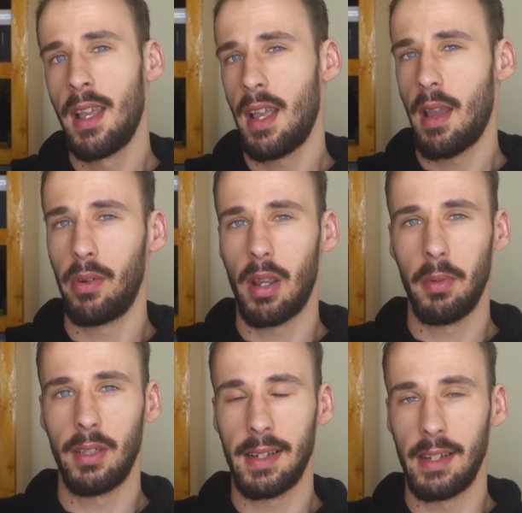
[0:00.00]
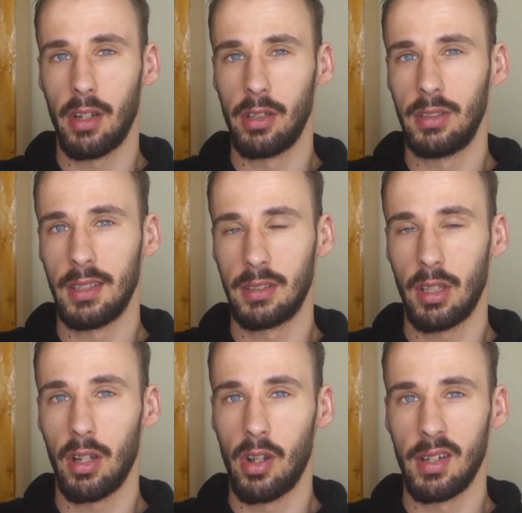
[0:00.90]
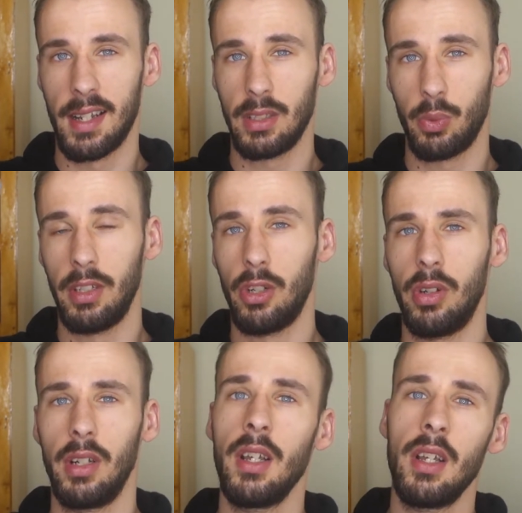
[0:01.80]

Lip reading: and we're going to be taking notes as long as we do it.